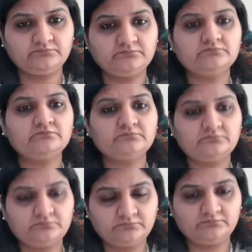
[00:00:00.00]

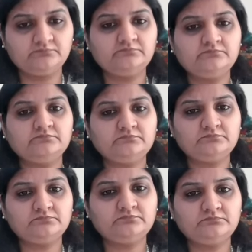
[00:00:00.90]

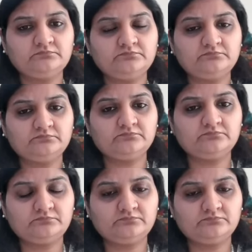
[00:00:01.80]

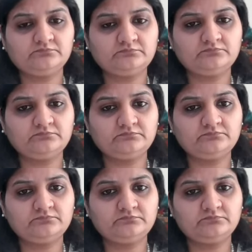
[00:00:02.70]

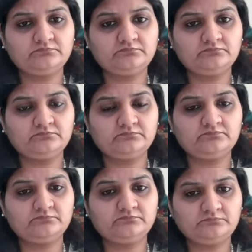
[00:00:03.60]

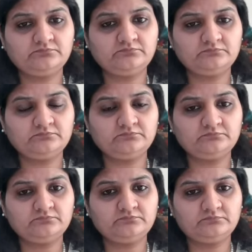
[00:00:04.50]

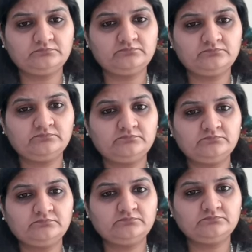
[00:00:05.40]

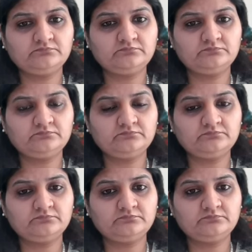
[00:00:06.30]

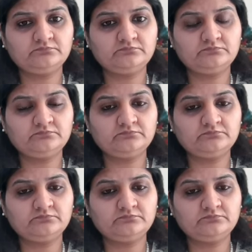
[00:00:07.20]
(not speaking)